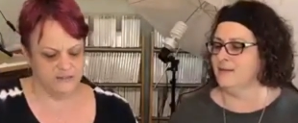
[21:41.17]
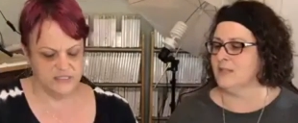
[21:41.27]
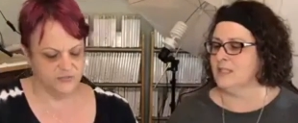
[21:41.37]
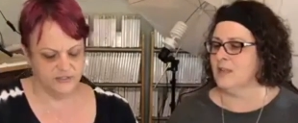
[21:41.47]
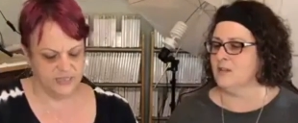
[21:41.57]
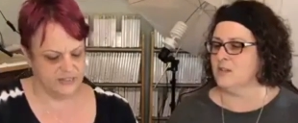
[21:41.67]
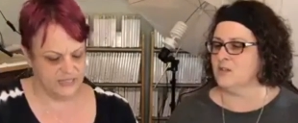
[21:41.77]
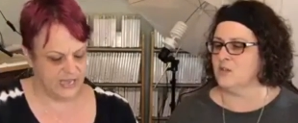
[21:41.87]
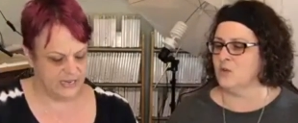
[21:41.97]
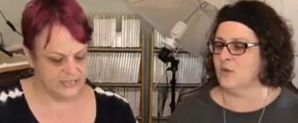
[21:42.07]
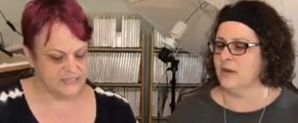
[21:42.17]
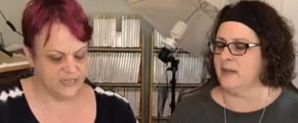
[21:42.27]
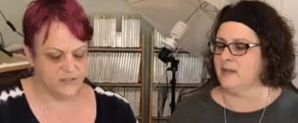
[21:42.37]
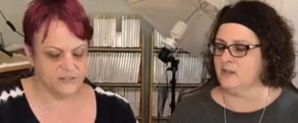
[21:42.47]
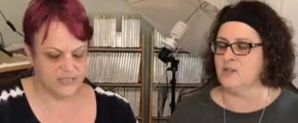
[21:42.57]
Speaker 1: really stuff like that. Story. It
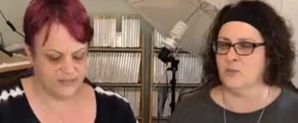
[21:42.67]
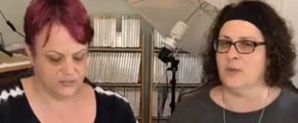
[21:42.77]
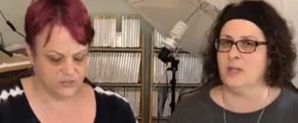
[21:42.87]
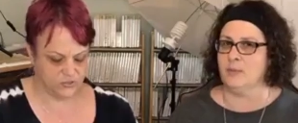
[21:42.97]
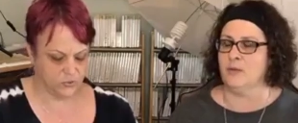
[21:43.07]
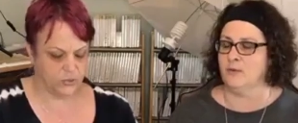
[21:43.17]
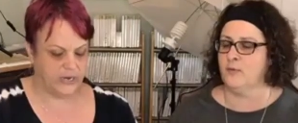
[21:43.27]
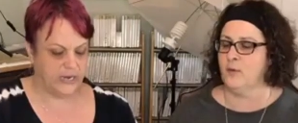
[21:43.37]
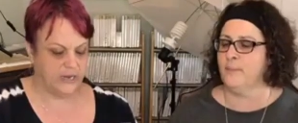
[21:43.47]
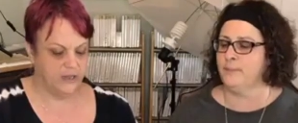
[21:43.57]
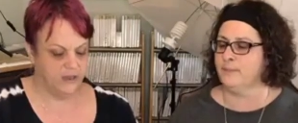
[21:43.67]
tells that really story.